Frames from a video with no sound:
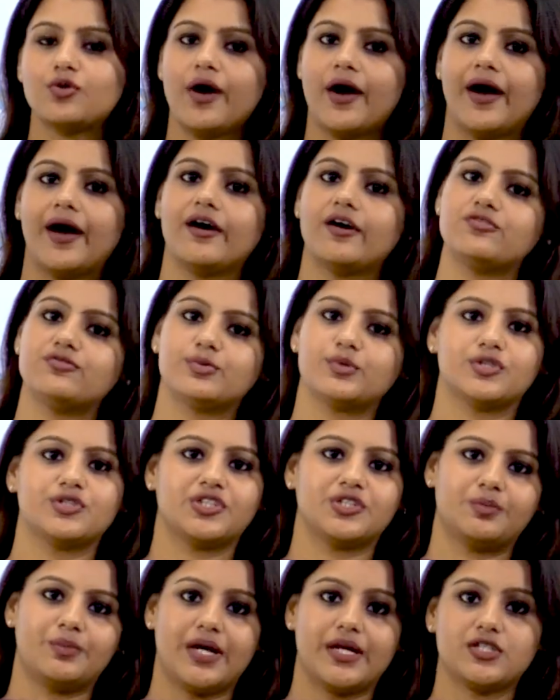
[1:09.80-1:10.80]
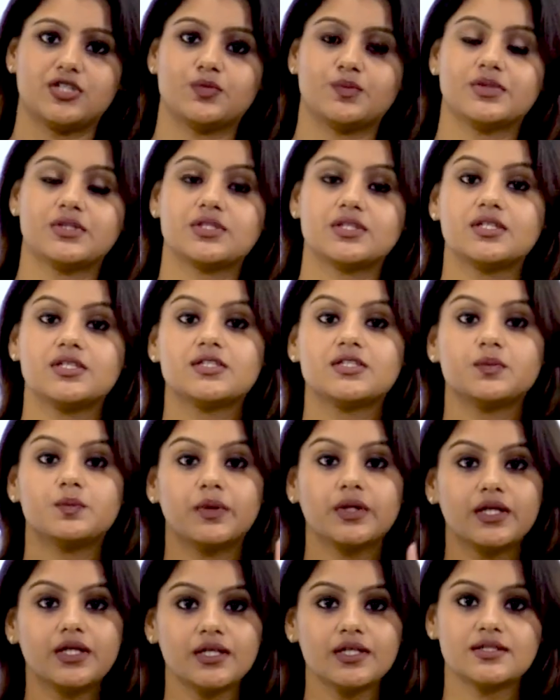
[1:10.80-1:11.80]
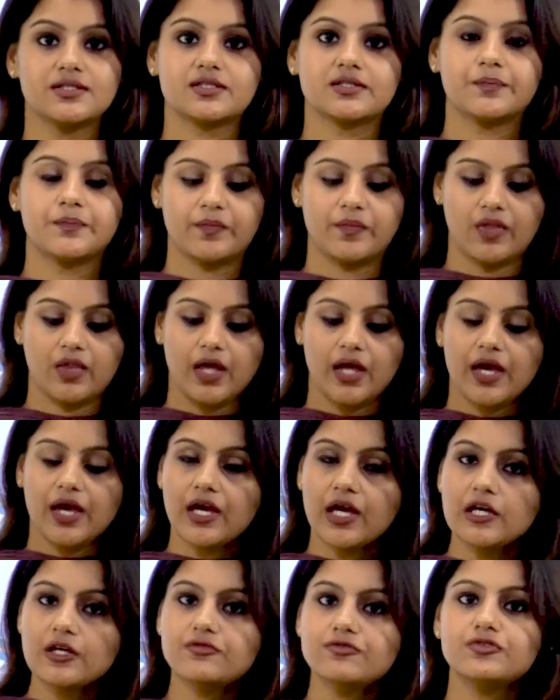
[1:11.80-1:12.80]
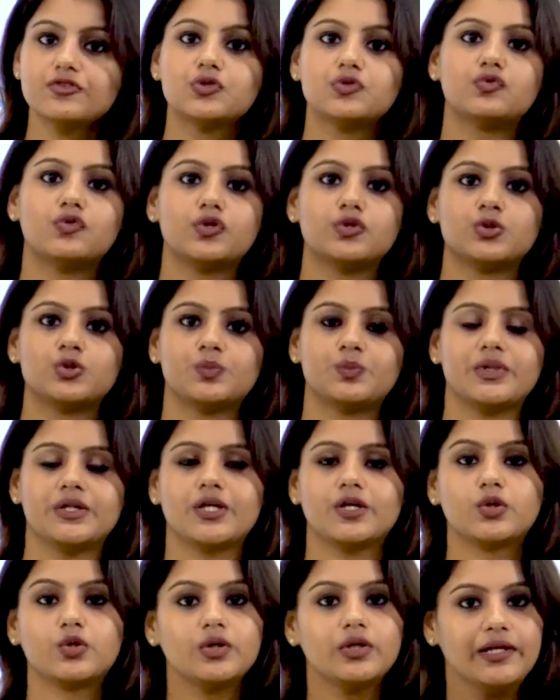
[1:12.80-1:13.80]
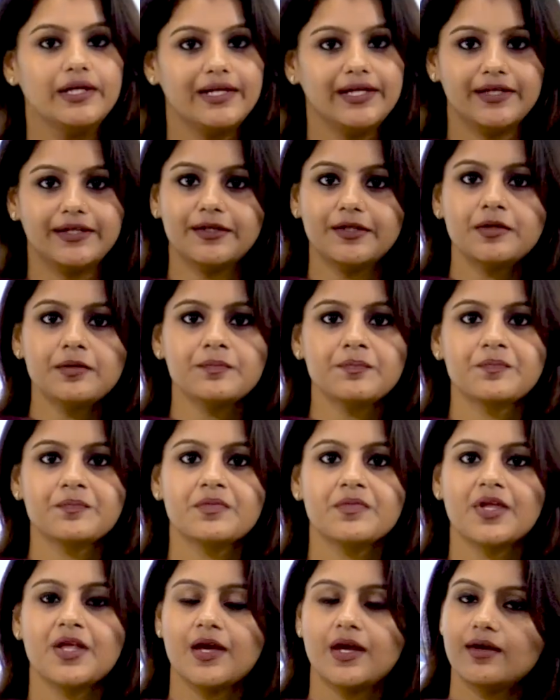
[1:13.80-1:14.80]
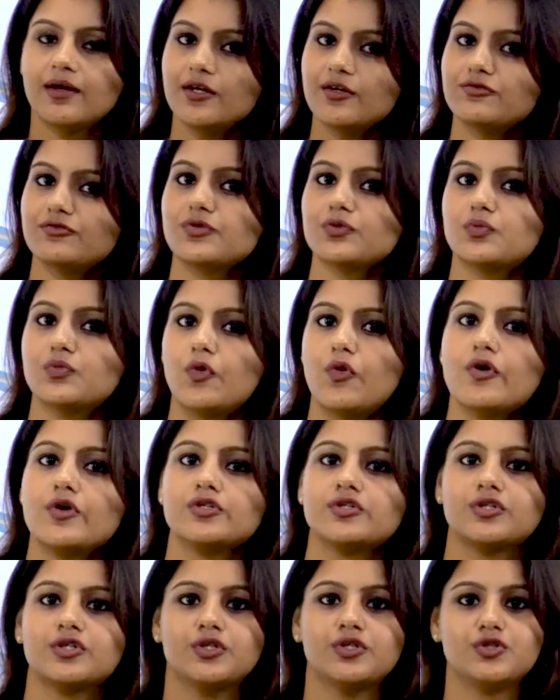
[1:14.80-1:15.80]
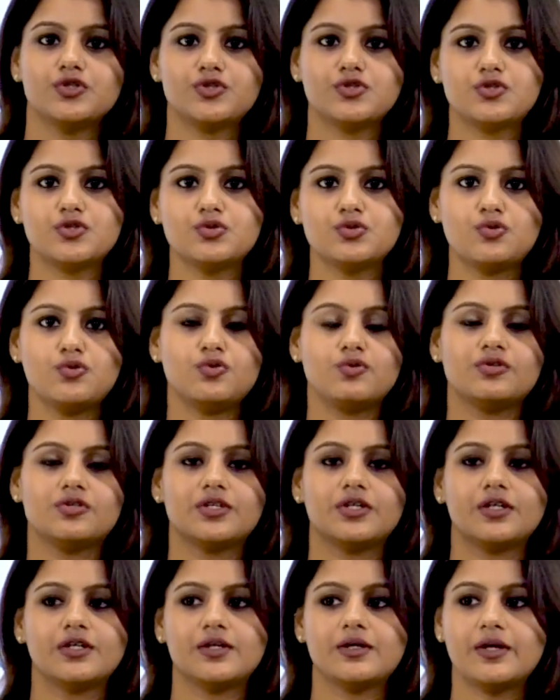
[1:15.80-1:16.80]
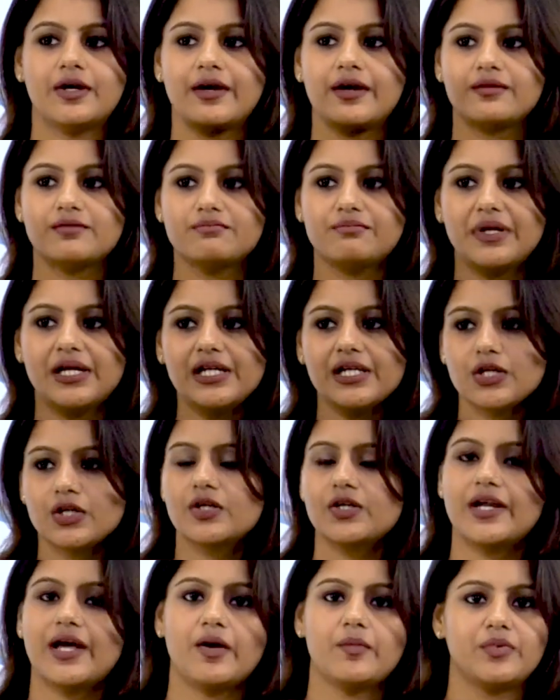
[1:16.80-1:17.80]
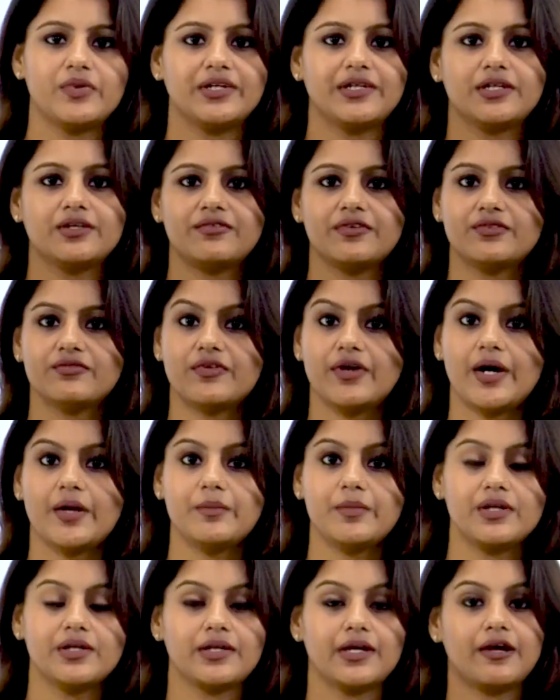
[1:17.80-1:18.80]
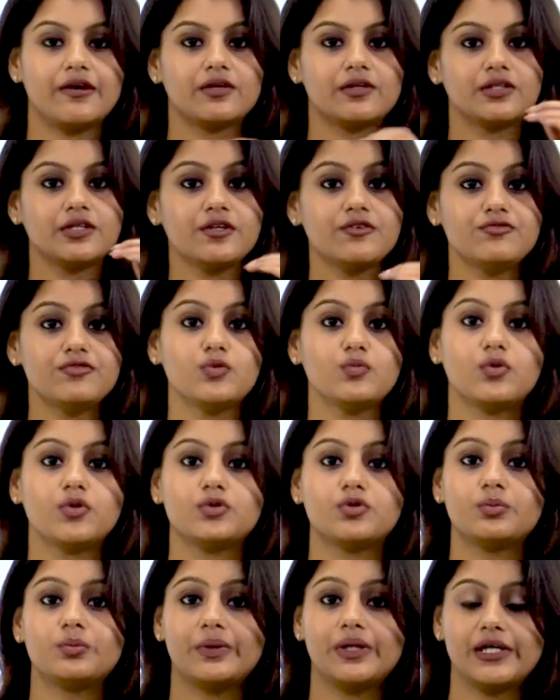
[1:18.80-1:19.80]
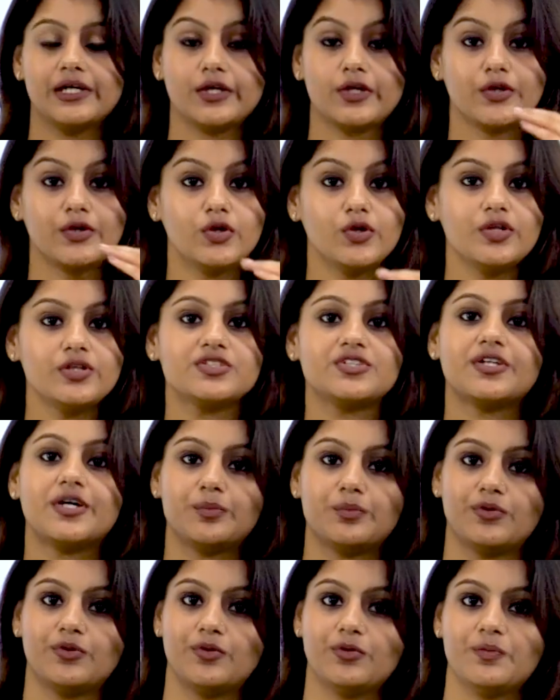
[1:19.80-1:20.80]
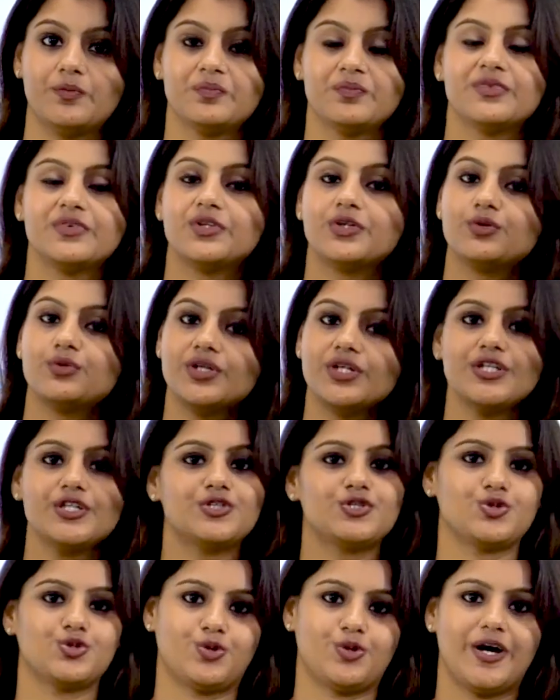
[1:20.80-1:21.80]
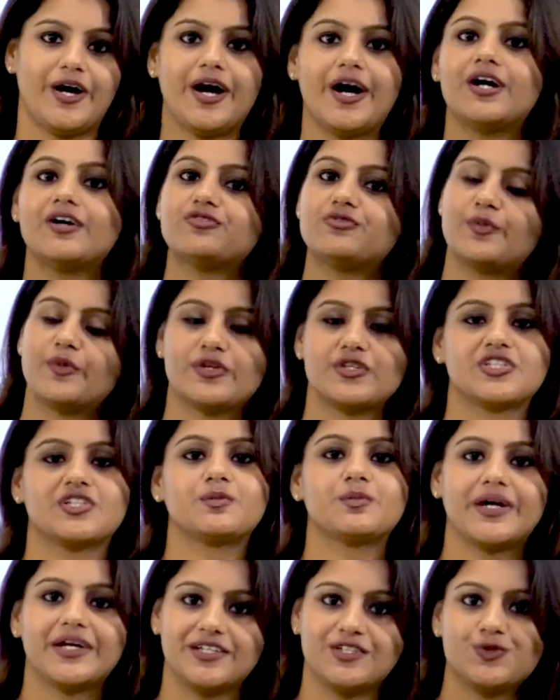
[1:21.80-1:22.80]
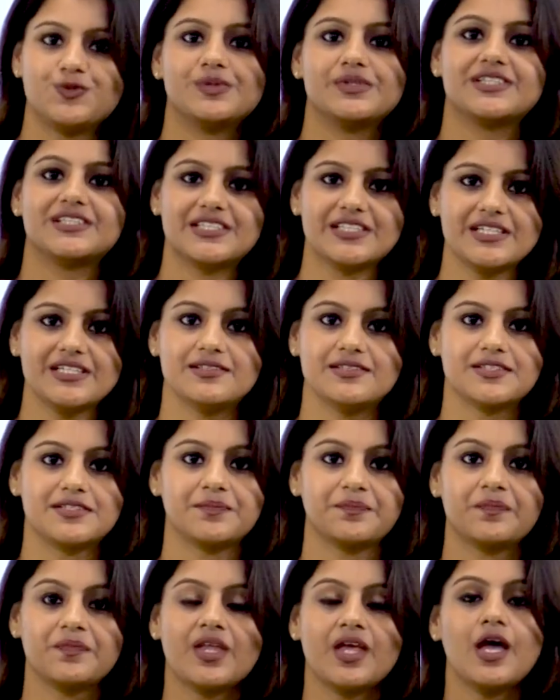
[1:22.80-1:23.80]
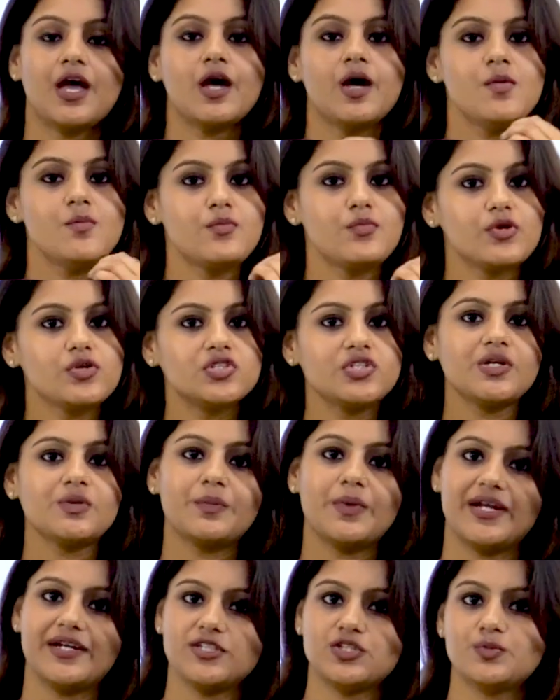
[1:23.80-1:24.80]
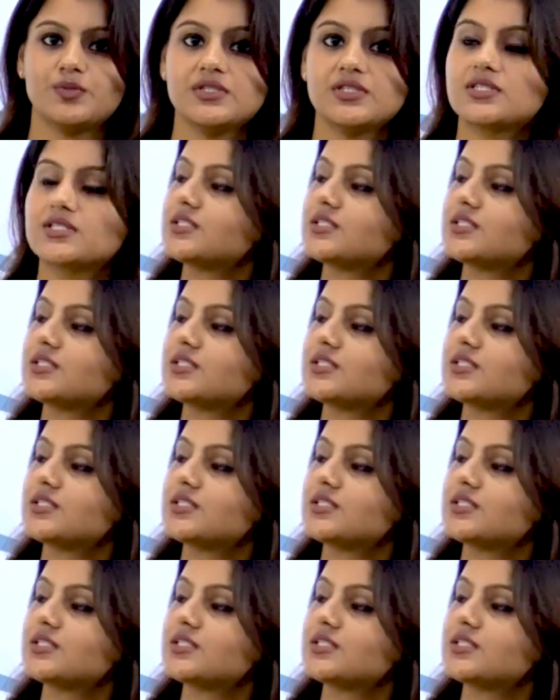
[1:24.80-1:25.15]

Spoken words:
to have project management skills? Because if you want to be a good leader, if you want to build a collaborative environment, and if you want to build a good rapport, you need to have project management skills. Project management